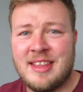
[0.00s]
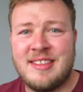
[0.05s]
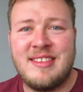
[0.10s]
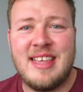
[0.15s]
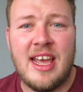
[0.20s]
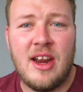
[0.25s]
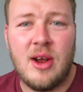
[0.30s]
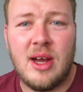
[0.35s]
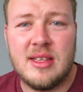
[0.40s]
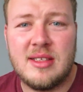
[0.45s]

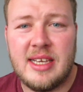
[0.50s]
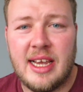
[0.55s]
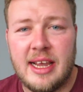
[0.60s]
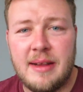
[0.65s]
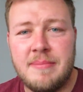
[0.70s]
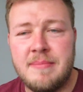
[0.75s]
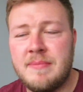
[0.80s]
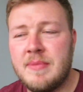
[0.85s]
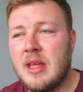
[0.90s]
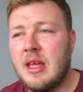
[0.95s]
10 out of
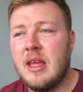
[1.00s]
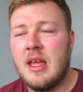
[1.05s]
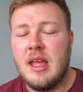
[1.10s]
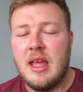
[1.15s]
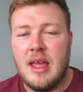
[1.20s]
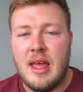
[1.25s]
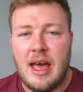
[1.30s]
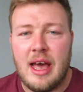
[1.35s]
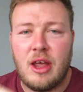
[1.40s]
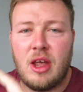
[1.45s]
10.
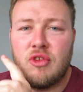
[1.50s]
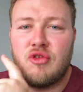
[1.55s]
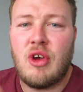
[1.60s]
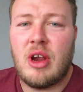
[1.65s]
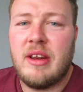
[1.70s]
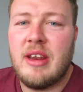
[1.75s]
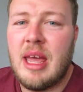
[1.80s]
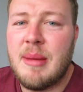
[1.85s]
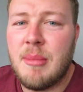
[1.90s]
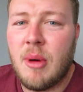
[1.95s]
I could
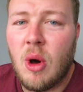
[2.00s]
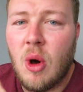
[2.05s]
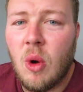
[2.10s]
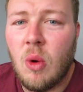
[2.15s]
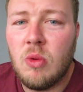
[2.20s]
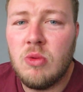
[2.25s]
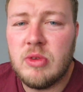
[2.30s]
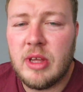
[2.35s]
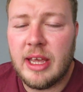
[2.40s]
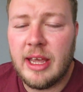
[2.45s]
drink them
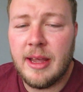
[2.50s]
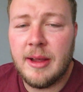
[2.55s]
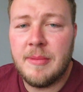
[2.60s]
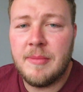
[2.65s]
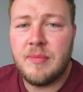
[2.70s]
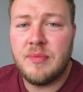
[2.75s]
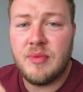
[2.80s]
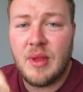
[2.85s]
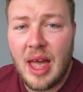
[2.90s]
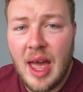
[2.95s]
all day,
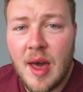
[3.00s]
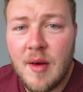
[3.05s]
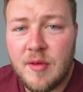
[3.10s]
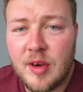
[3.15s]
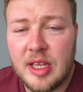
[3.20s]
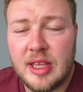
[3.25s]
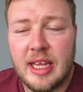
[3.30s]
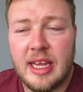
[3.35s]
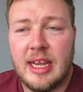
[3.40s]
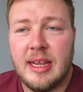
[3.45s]

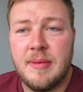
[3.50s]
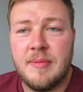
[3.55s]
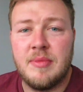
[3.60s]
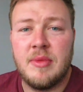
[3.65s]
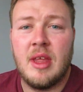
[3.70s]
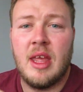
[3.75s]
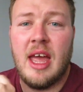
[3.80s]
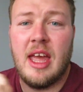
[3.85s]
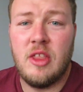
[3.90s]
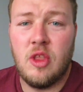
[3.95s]
every day,
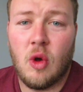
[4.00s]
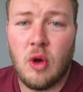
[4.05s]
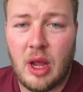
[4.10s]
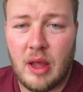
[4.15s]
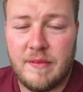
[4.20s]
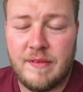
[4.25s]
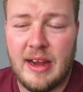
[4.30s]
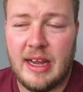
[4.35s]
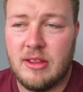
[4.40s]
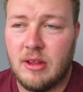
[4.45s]
and not
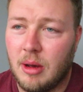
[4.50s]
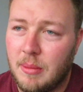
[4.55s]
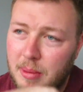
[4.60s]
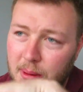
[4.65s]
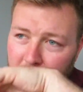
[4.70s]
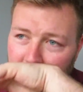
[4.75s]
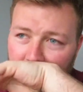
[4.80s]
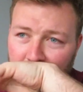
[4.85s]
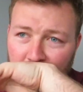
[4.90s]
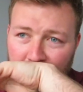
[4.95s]
get fed up.
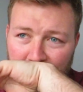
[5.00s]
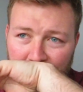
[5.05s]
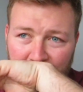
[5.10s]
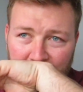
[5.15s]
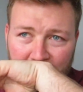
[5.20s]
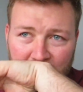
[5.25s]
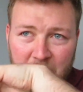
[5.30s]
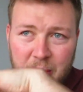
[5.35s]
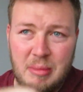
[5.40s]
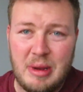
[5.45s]

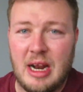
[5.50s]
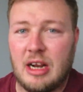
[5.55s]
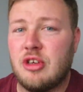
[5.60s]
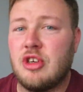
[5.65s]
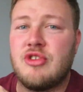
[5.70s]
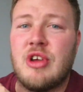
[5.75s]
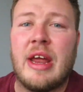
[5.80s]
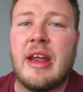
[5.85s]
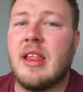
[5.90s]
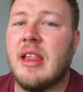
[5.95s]
I mean, I
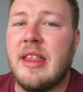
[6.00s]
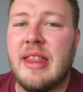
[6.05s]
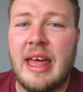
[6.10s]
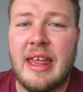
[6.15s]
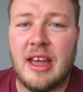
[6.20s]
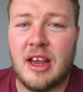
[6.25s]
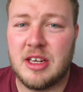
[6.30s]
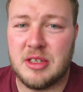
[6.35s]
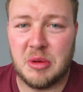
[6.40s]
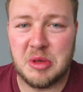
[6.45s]
just drank it like
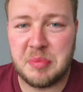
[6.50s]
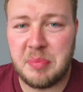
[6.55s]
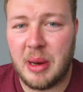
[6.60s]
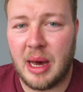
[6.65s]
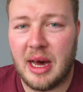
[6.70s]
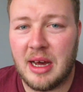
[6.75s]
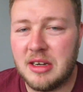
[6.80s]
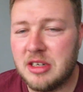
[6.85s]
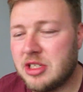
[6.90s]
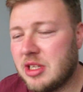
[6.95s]
that because I was
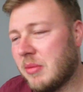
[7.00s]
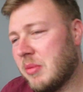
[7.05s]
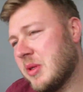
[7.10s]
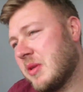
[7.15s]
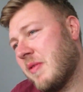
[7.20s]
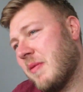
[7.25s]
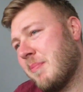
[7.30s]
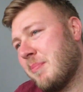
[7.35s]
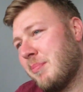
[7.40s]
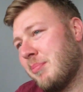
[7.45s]
parched. I
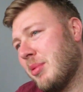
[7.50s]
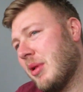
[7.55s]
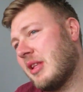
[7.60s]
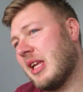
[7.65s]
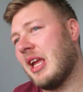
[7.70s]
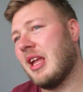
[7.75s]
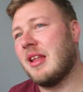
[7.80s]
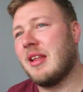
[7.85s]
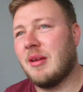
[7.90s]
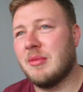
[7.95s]
was
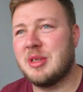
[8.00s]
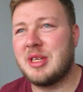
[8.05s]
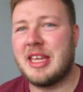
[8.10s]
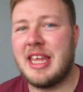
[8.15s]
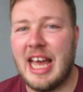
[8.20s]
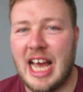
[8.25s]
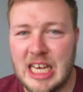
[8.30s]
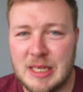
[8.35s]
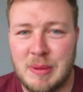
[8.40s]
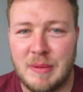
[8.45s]
bloody, I was
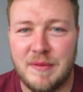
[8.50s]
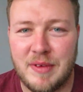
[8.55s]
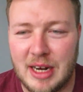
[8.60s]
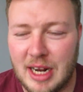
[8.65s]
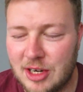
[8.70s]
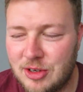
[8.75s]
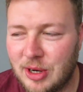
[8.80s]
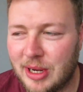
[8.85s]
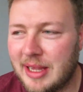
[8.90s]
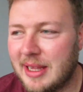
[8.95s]
gasping for
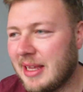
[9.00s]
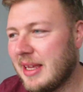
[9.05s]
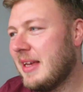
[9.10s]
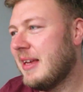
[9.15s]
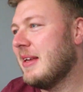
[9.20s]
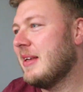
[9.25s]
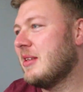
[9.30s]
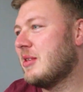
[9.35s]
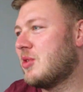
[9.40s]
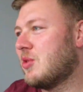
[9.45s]
a drink.
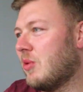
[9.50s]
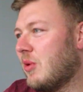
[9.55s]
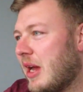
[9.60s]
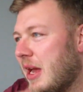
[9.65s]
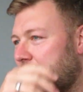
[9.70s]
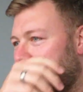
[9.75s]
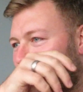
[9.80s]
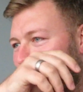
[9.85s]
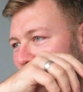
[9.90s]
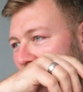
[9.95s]
So,
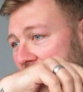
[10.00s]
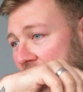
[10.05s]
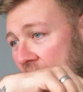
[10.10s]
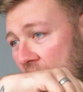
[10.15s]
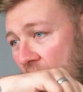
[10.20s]
um,